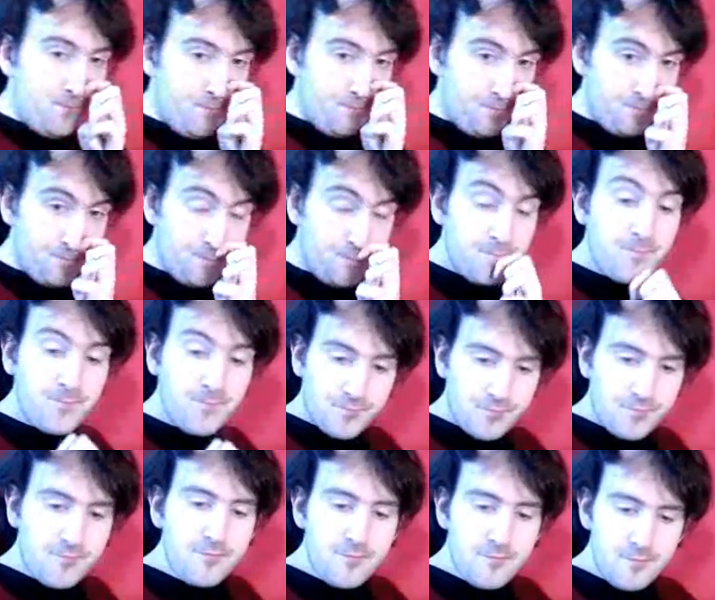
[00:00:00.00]
Mm-hmm.
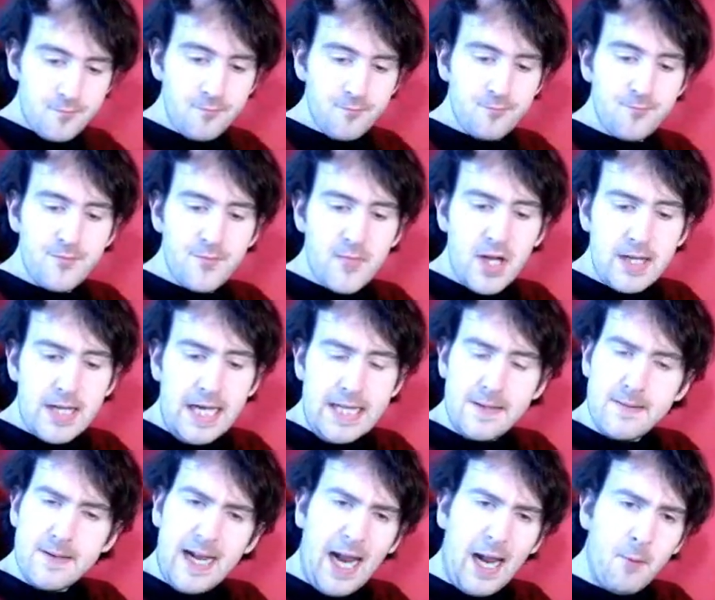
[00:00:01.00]

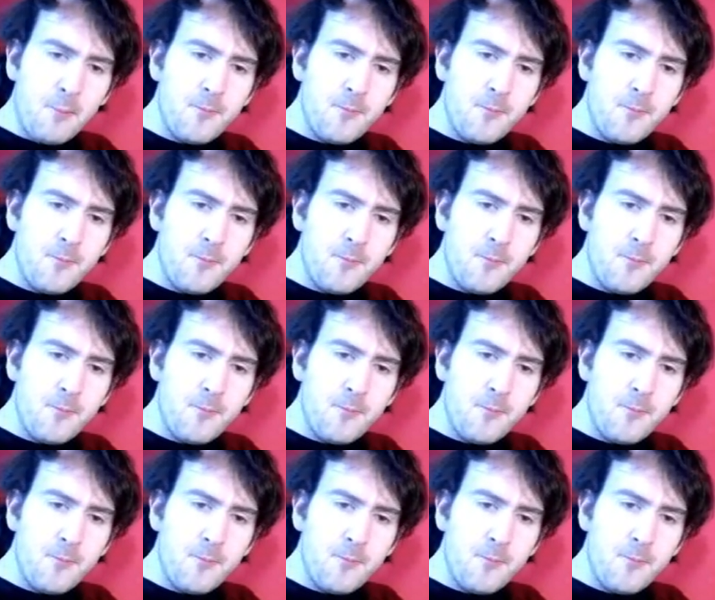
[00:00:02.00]
Yeah.